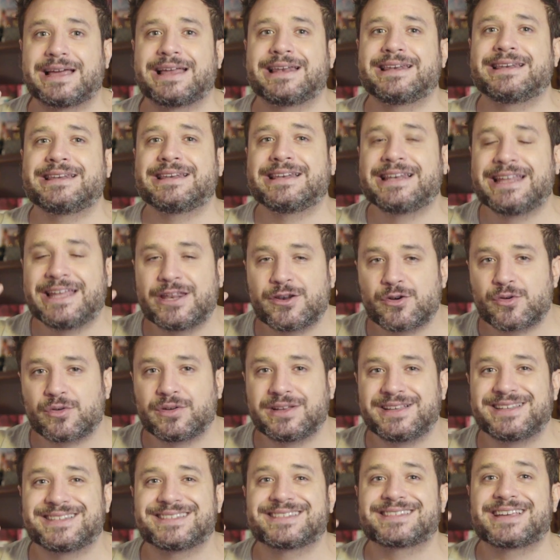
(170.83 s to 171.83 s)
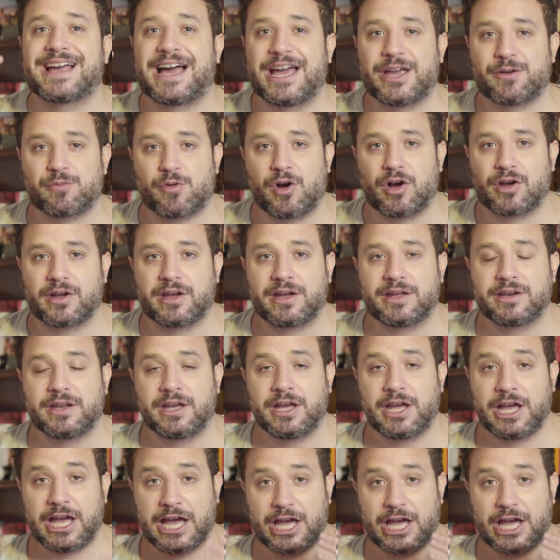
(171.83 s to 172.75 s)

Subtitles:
literally skyrocket